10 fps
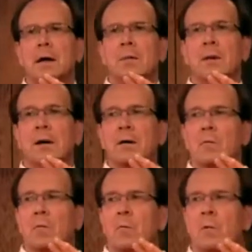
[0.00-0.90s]
But
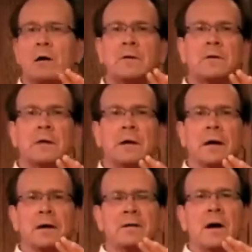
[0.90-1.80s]
once
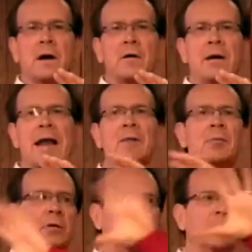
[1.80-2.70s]
an entire
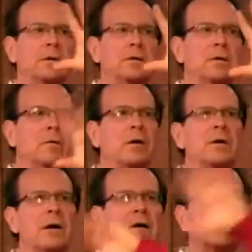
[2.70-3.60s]
neighborhood or
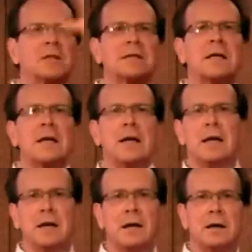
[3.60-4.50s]
entire city
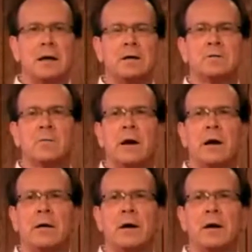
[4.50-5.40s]
is
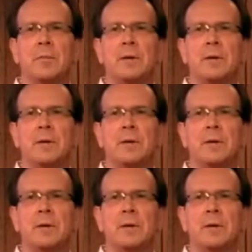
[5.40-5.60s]
wired up,